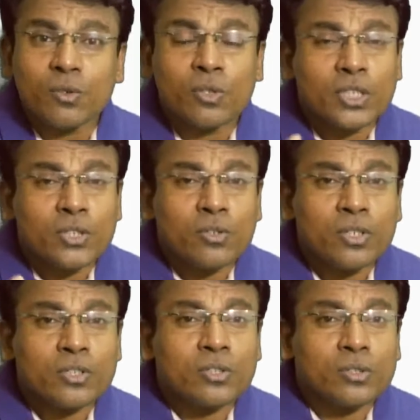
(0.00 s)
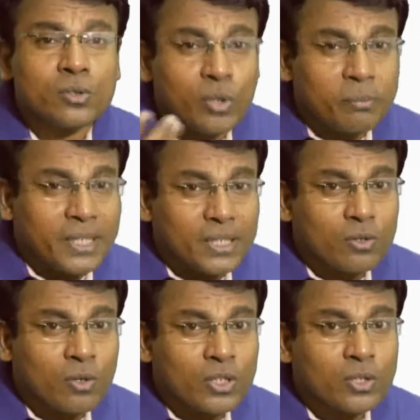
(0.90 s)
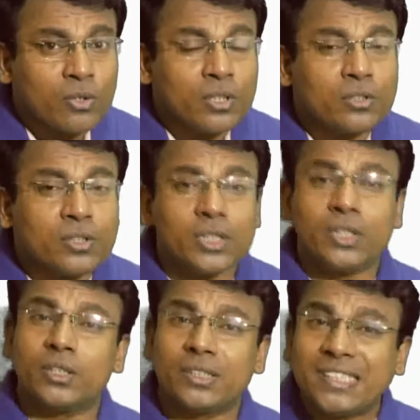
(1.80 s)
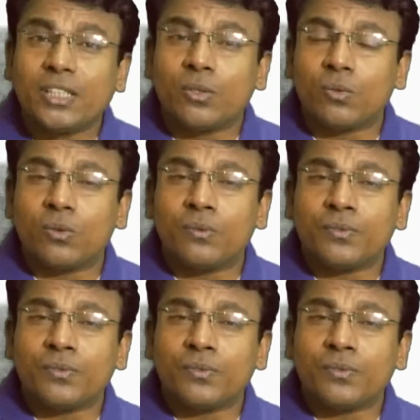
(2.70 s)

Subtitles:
or in order to comment, or in order to ridicule.